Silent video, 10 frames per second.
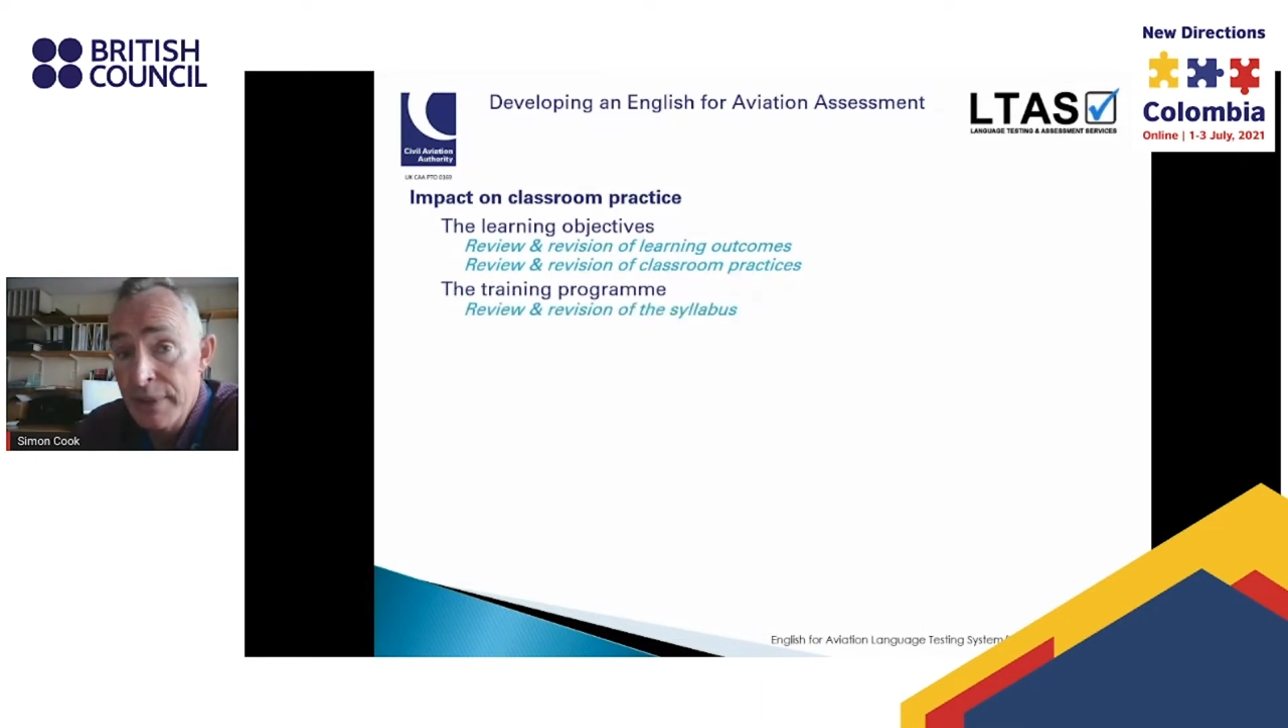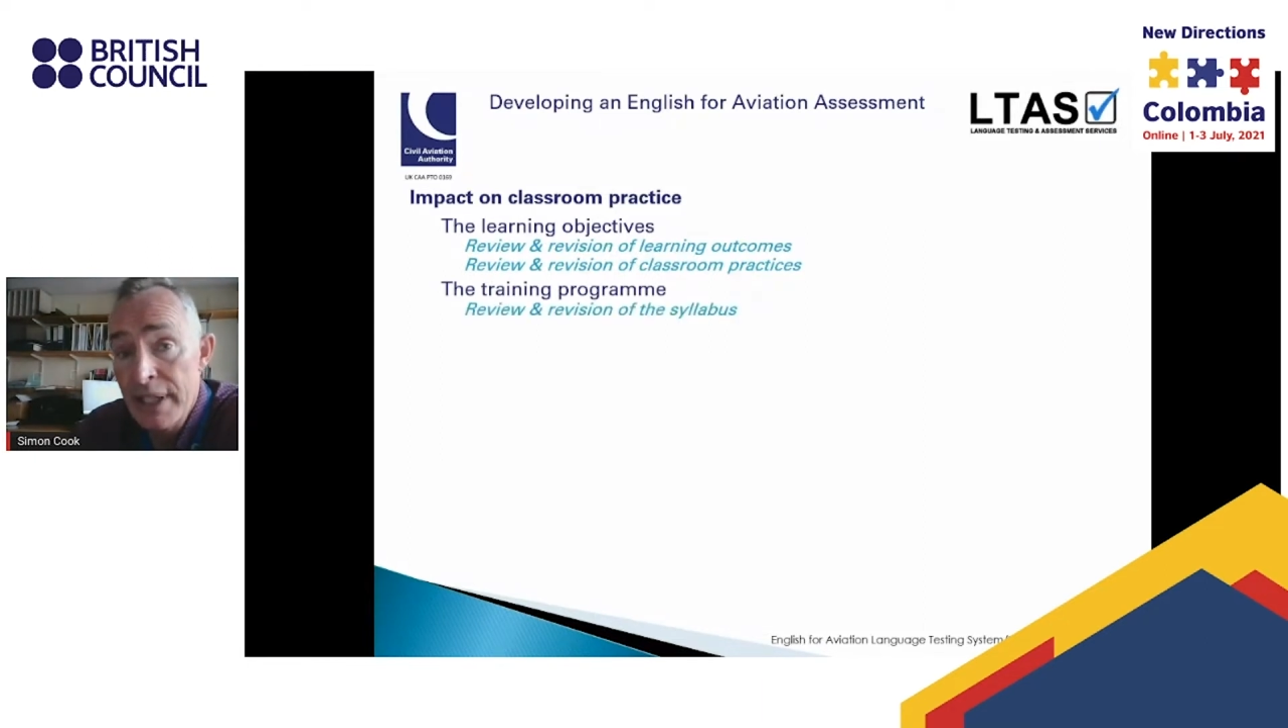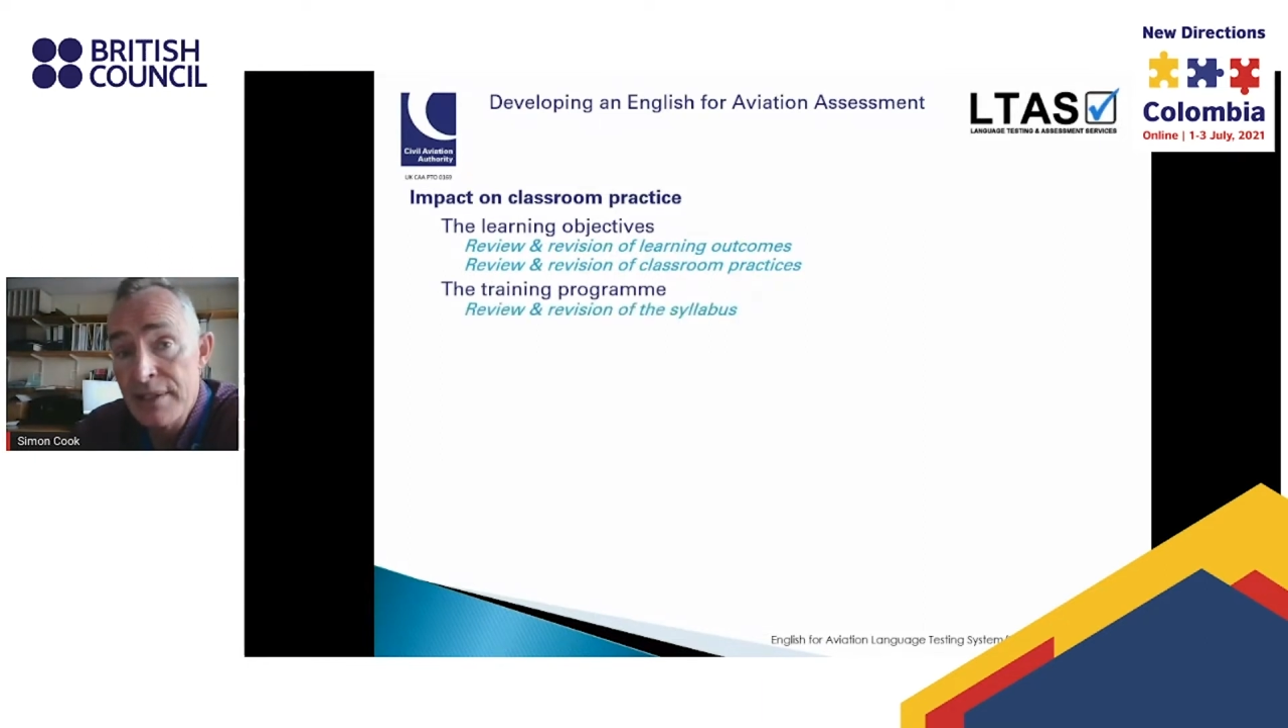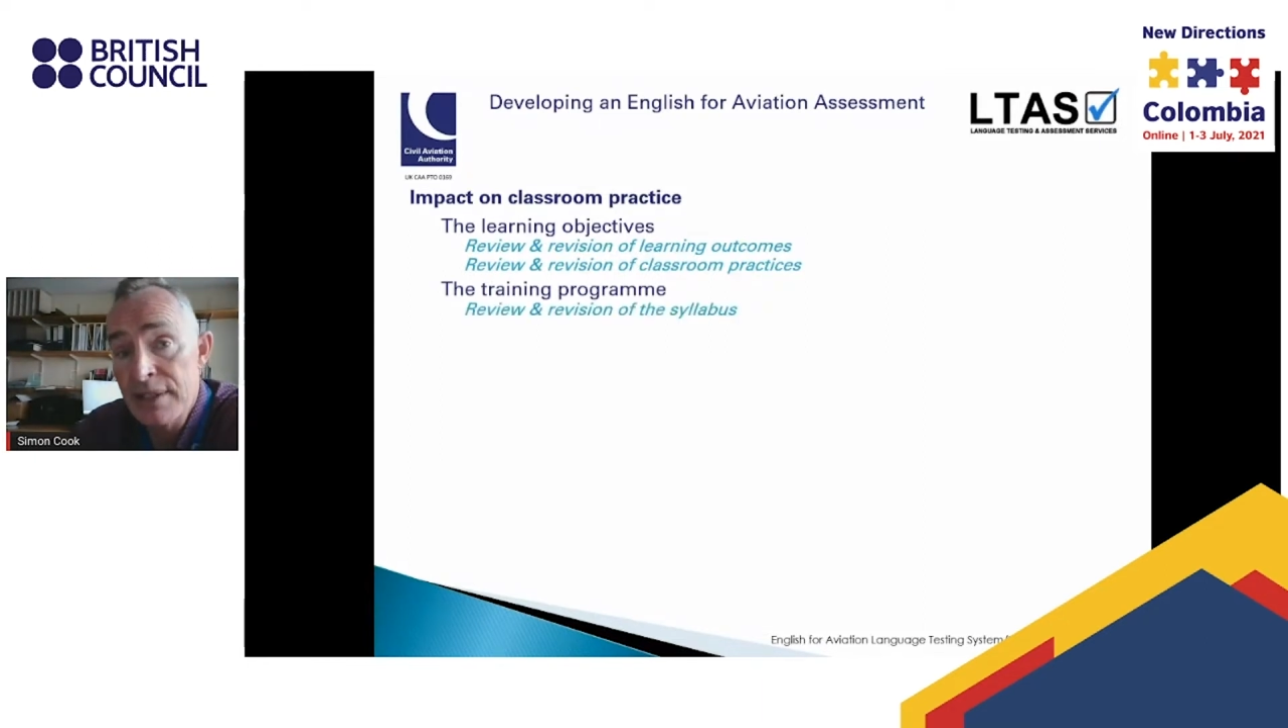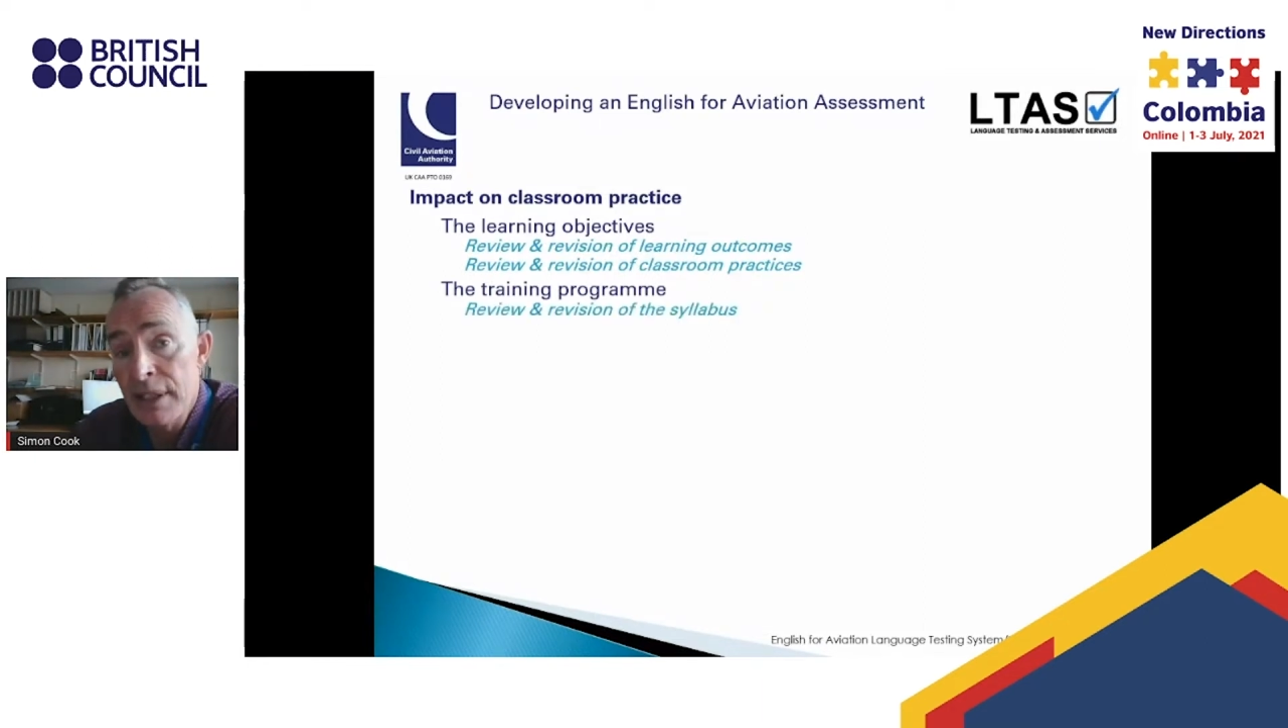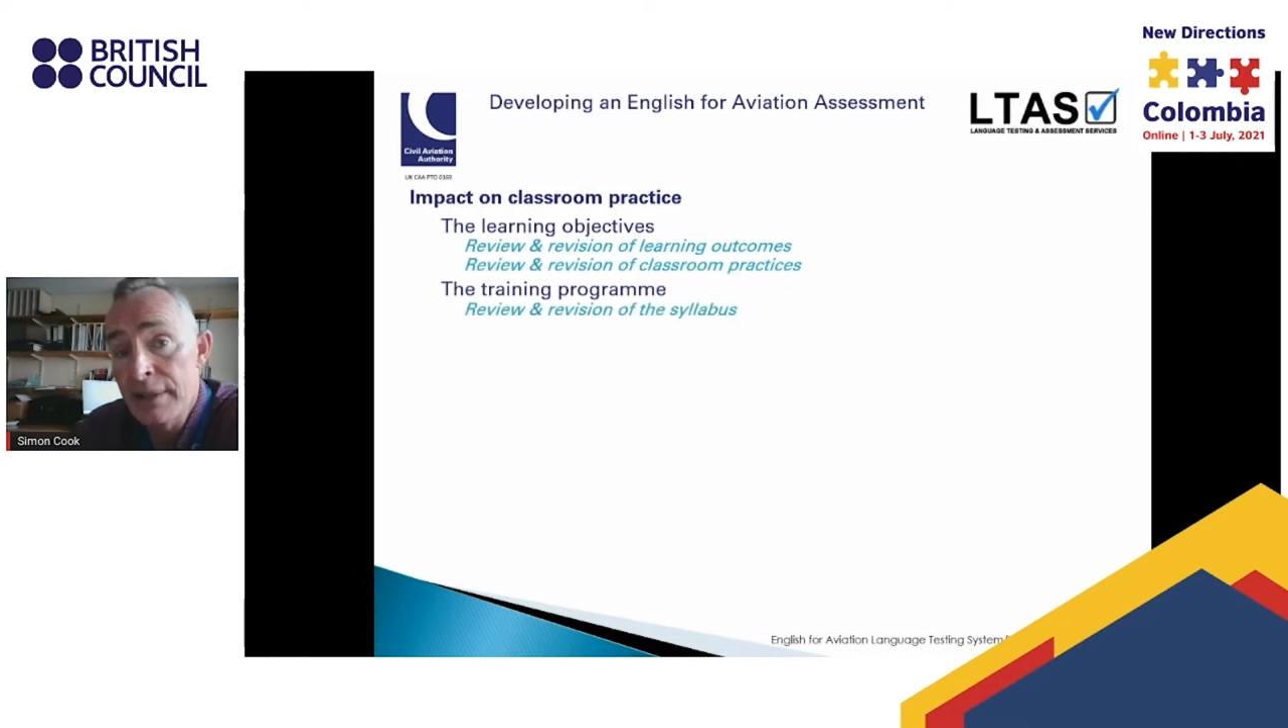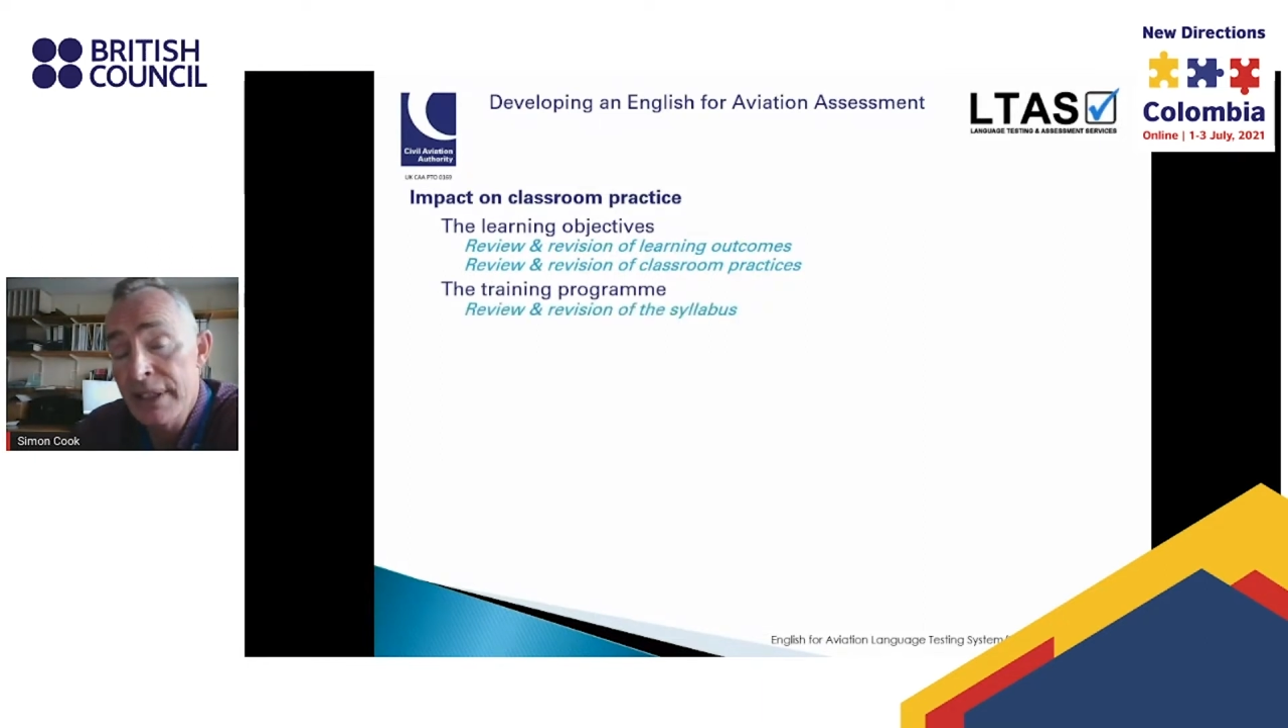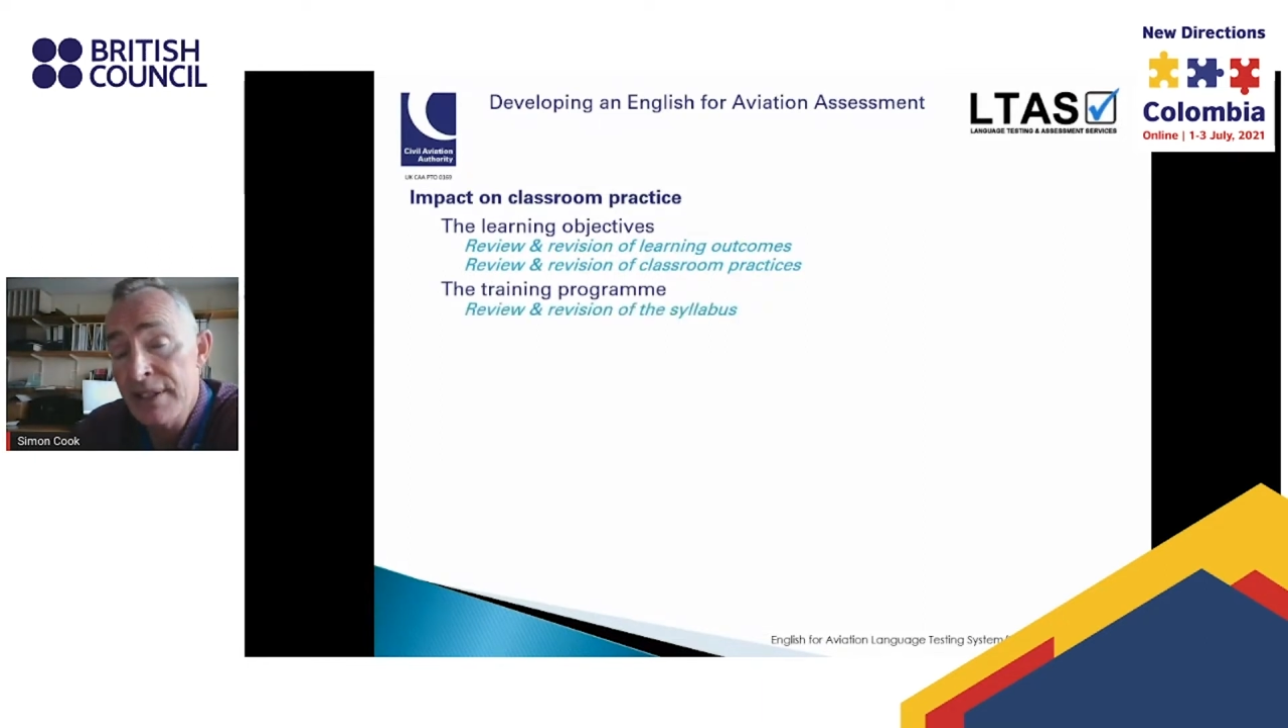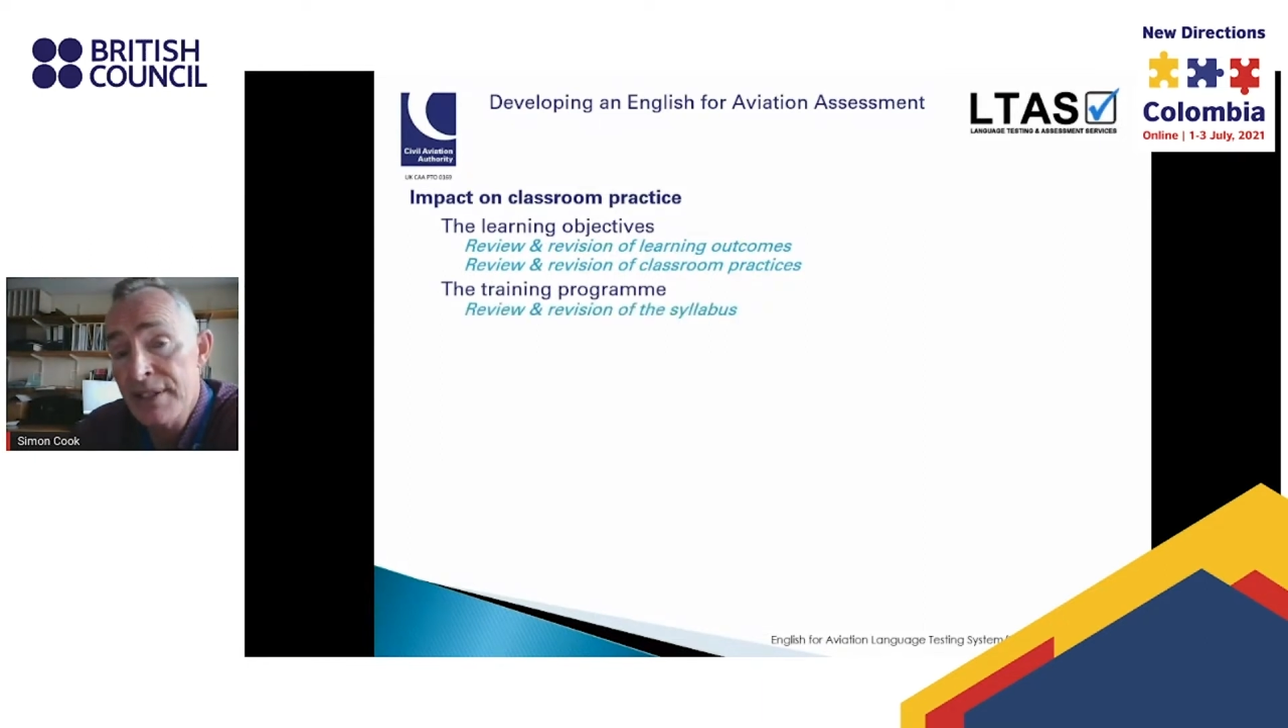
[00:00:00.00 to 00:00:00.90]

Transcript: We had to direct